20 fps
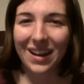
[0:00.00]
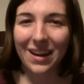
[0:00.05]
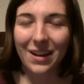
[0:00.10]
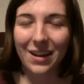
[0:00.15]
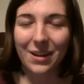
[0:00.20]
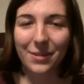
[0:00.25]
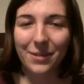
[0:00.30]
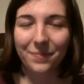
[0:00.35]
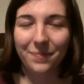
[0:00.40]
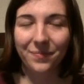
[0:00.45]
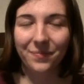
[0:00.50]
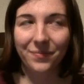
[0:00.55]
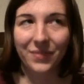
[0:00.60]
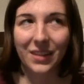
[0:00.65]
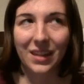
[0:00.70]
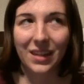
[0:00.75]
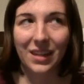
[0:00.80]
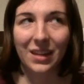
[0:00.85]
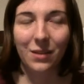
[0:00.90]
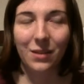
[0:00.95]

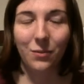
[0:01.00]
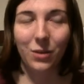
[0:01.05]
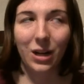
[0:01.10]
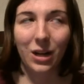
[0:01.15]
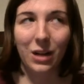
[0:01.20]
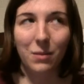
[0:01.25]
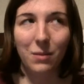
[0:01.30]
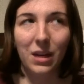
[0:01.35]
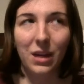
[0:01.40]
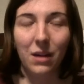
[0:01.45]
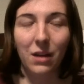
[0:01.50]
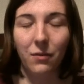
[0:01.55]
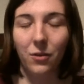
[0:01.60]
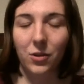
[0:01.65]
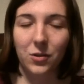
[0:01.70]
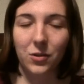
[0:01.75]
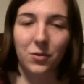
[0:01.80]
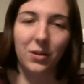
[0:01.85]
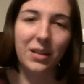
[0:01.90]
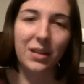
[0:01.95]
We're gonna be, of
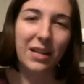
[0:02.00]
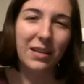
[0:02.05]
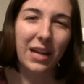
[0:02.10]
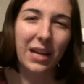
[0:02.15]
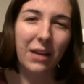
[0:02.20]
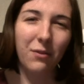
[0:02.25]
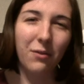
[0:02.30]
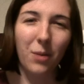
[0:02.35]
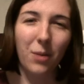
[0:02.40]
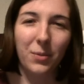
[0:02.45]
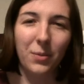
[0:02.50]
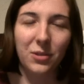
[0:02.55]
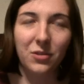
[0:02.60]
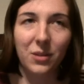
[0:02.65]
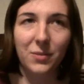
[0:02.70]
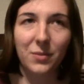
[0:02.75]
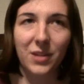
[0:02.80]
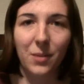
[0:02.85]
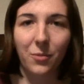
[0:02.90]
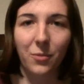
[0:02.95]
course, doing that Danganronpa
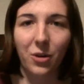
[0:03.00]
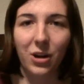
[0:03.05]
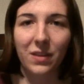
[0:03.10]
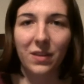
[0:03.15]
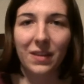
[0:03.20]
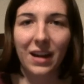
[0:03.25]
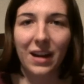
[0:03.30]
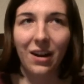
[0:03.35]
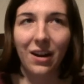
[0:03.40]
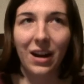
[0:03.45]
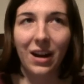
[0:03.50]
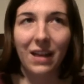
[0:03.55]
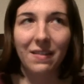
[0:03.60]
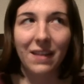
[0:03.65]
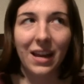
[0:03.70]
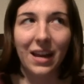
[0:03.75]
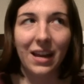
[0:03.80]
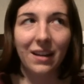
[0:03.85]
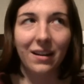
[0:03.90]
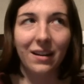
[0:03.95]
stream somewhere in there,
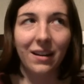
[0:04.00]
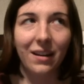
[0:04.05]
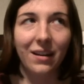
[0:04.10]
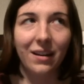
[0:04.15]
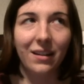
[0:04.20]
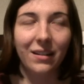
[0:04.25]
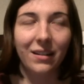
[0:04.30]
and then